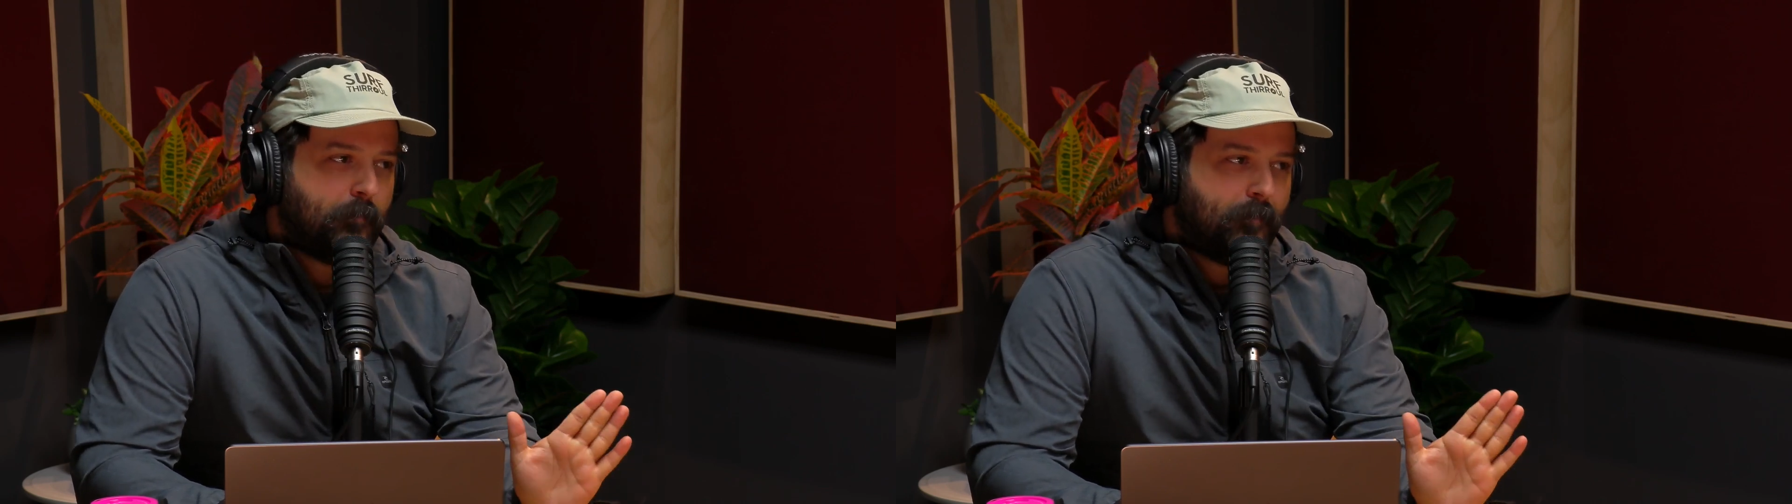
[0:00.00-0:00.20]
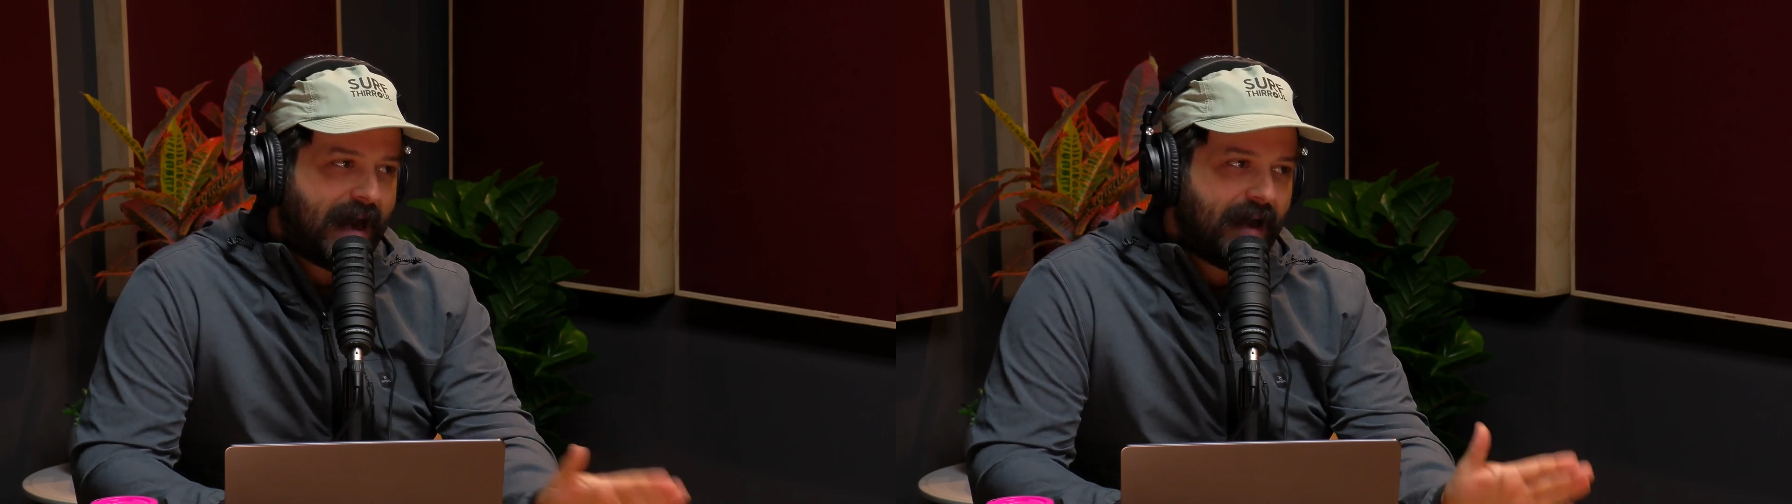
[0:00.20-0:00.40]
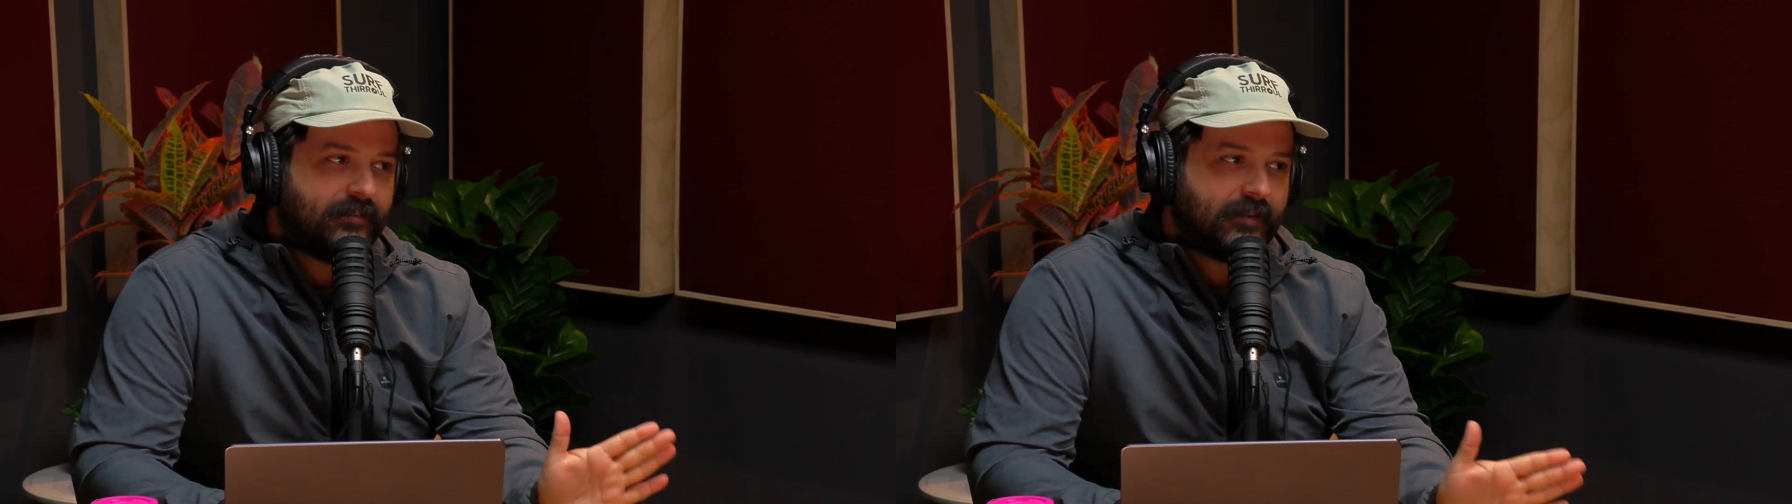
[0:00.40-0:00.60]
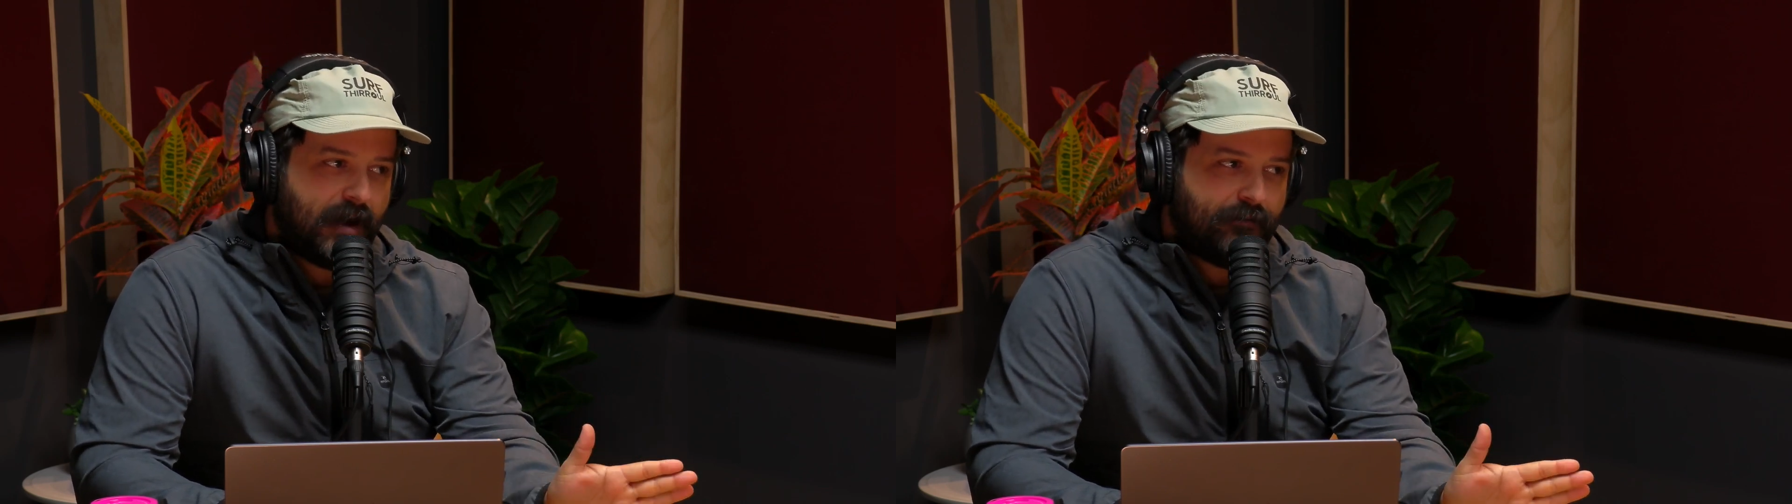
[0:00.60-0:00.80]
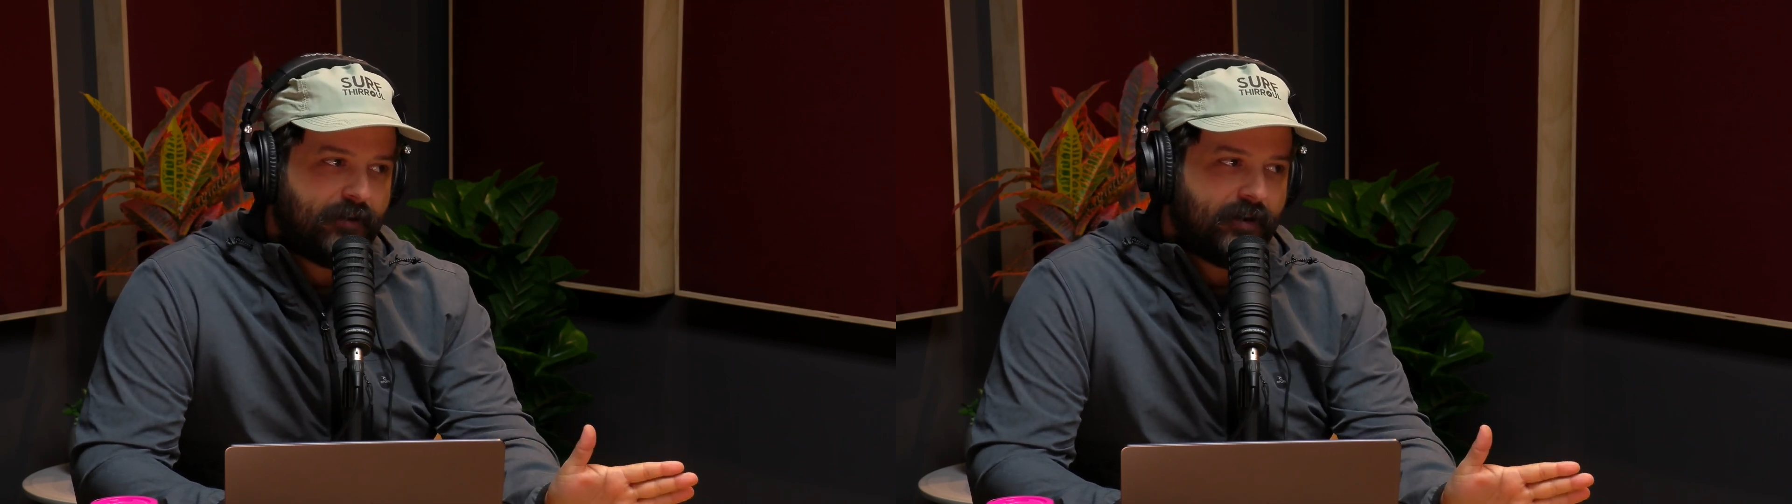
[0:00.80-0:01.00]
bad
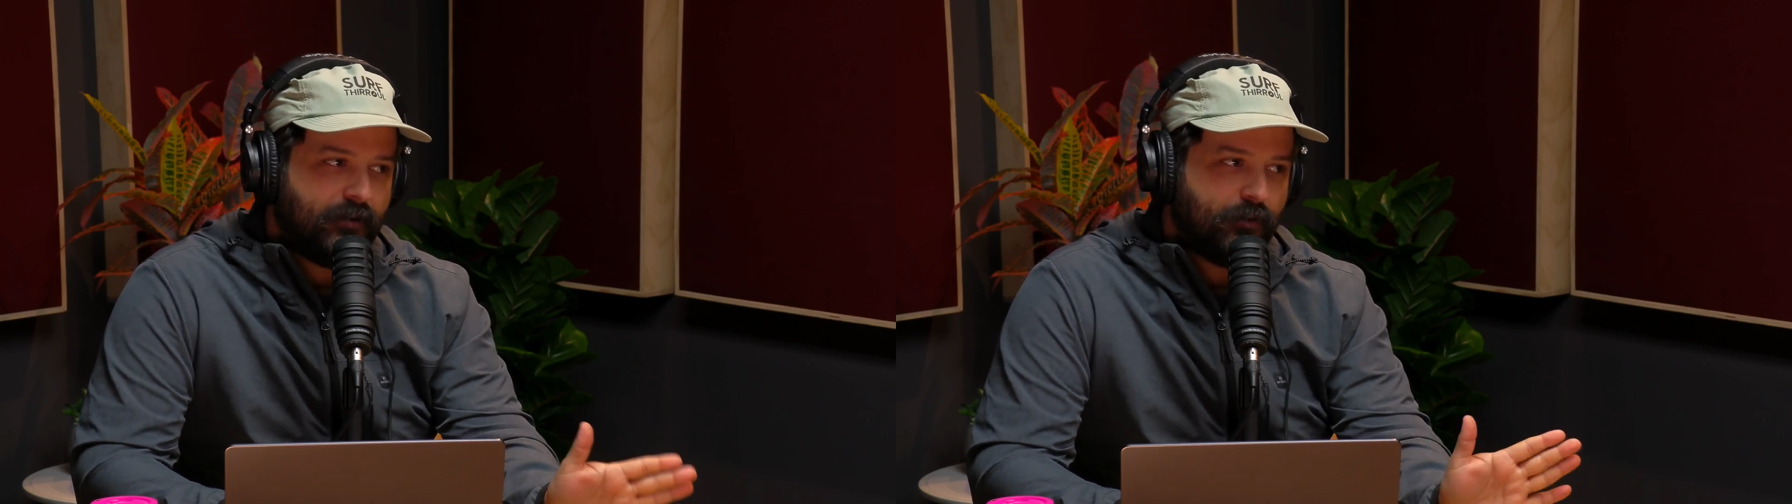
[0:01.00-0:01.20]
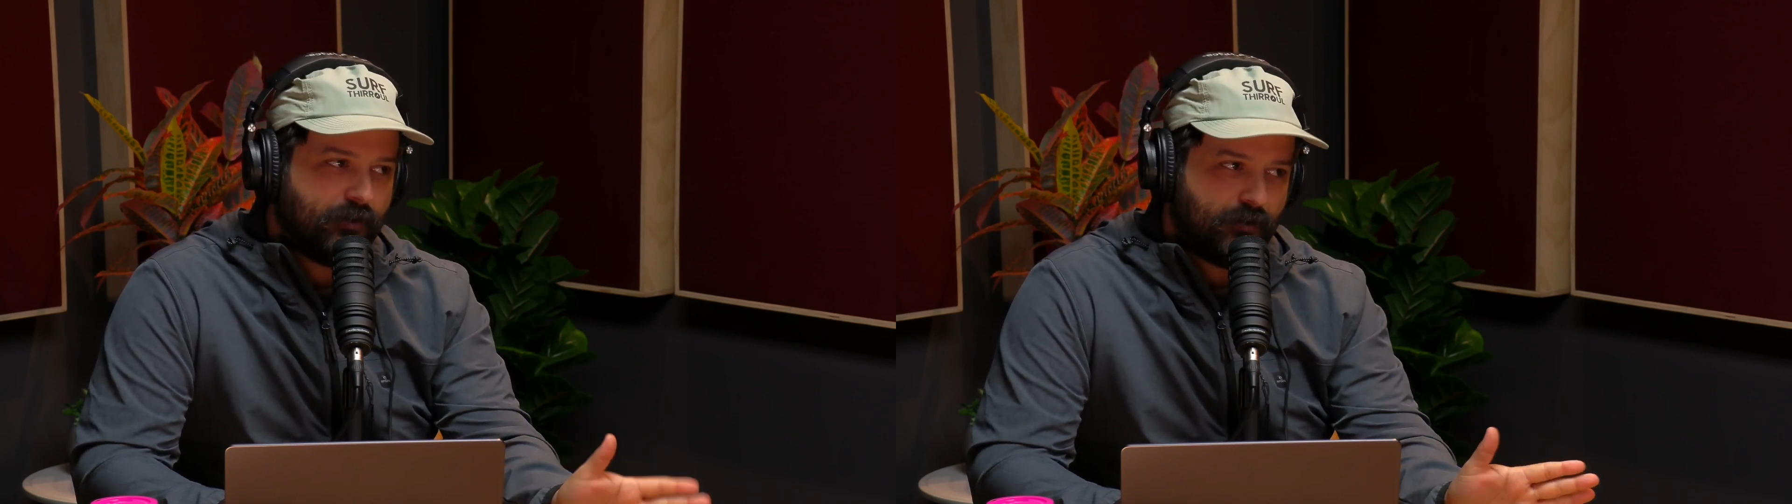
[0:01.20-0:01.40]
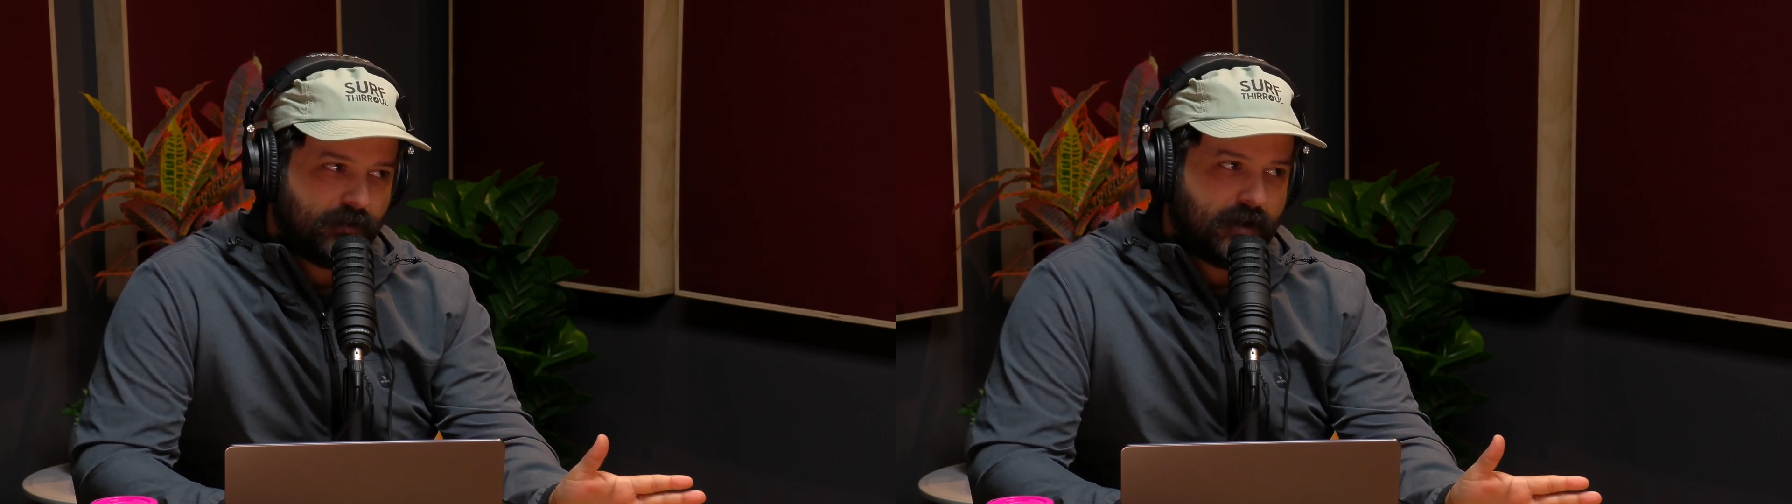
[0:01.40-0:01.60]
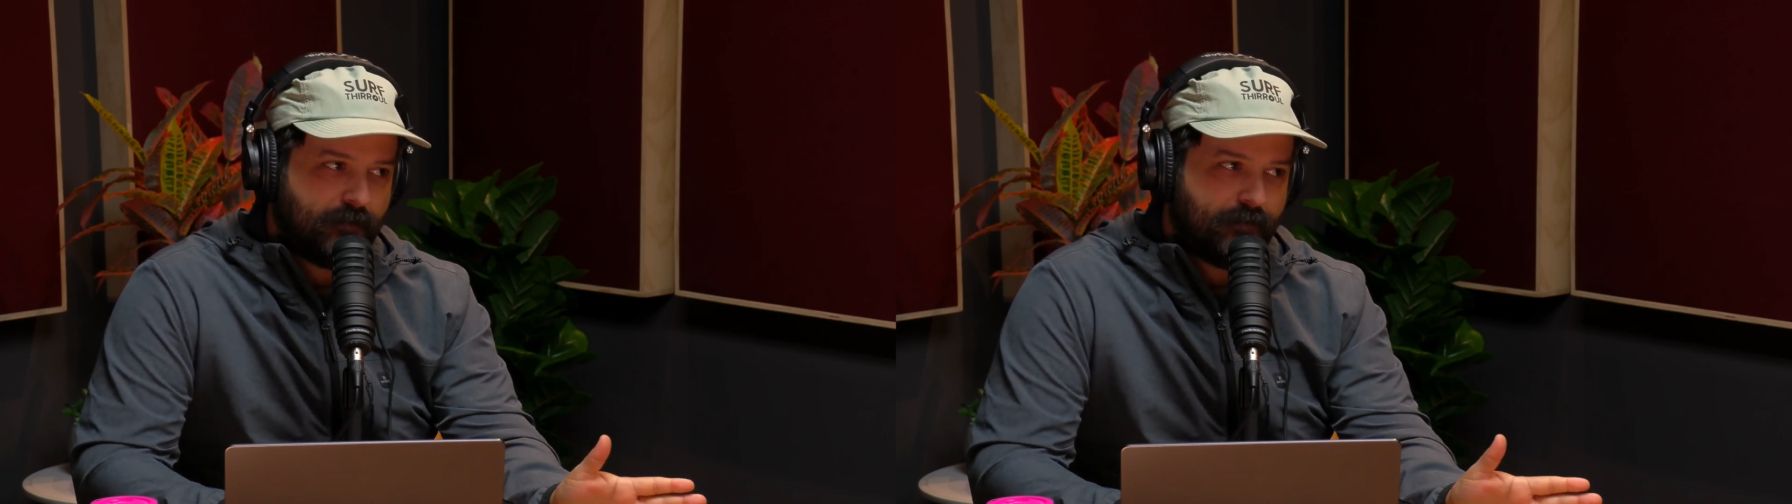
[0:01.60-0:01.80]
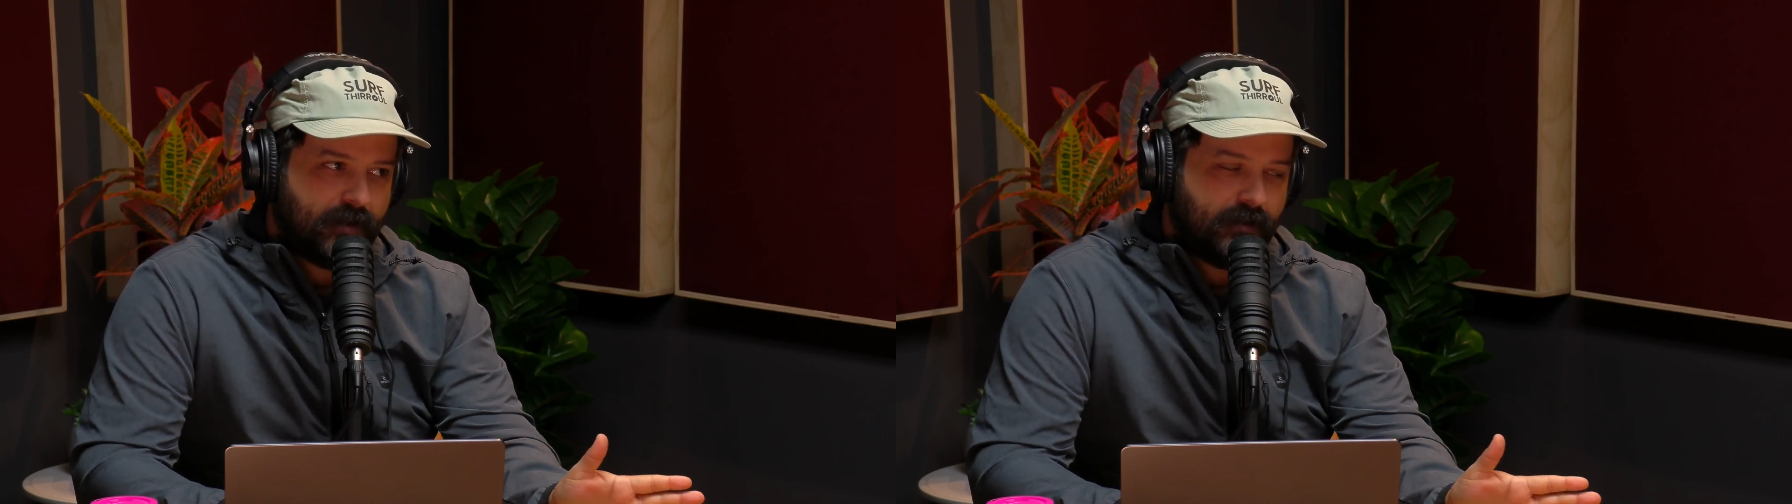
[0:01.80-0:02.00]
cafe or a good
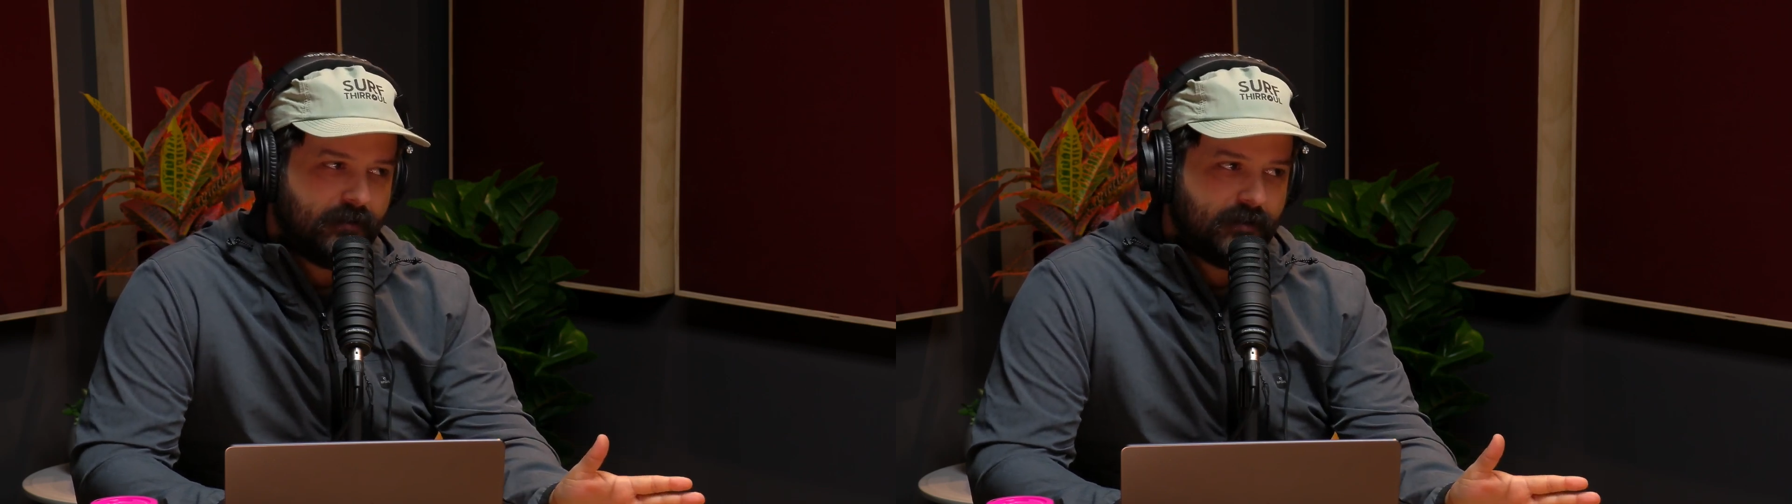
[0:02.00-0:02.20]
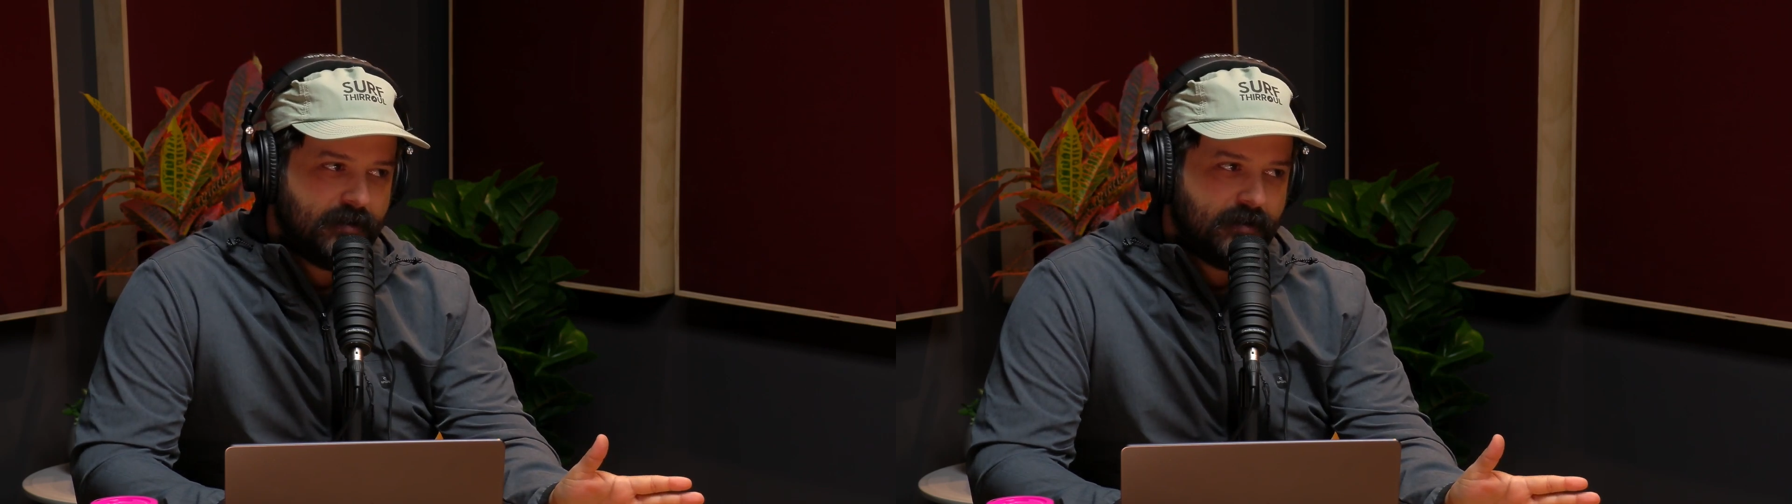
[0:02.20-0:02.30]
cafe,